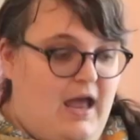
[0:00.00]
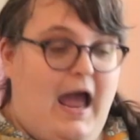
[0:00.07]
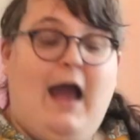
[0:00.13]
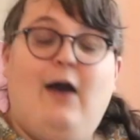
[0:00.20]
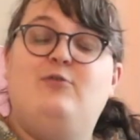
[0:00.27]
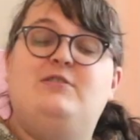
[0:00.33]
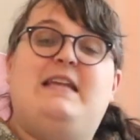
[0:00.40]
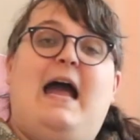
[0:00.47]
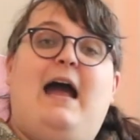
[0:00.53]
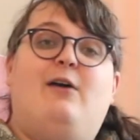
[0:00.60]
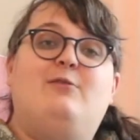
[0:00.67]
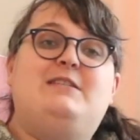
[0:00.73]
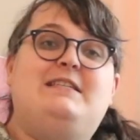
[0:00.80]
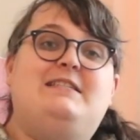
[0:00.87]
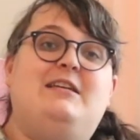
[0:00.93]
How is the
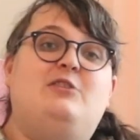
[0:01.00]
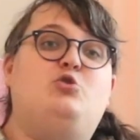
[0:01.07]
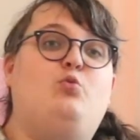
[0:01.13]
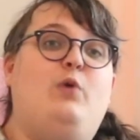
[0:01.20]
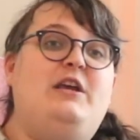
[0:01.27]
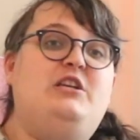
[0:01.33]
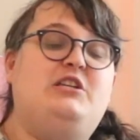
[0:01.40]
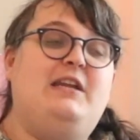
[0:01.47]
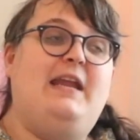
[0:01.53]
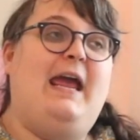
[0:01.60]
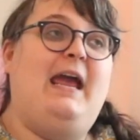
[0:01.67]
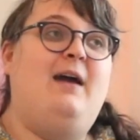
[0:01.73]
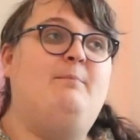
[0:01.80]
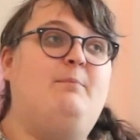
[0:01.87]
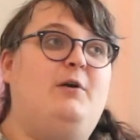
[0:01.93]
housing situation in
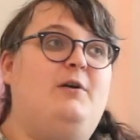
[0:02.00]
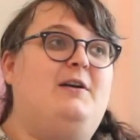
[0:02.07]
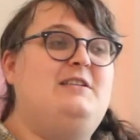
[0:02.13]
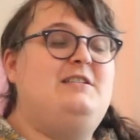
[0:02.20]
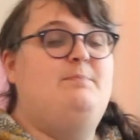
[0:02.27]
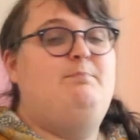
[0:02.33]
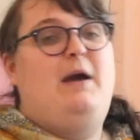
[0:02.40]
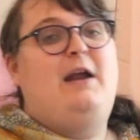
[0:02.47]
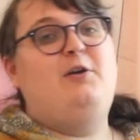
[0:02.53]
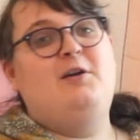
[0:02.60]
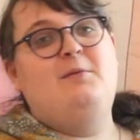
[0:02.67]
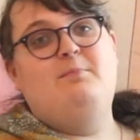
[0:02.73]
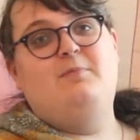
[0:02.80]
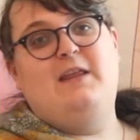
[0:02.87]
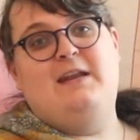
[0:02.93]
Hamburg? Is it
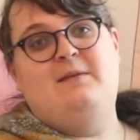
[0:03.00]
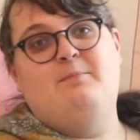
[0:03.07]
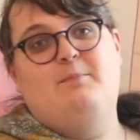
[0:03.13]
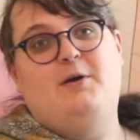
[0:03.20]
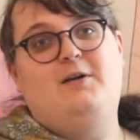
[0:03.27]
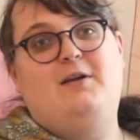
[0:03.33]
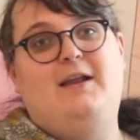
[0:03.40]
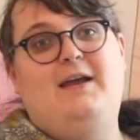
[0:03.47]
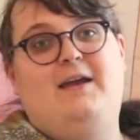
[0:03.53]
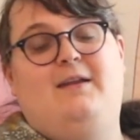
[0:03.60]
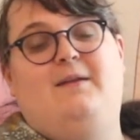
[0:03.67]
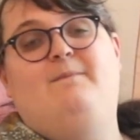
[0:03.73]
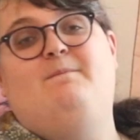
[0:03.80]
better than Berlin?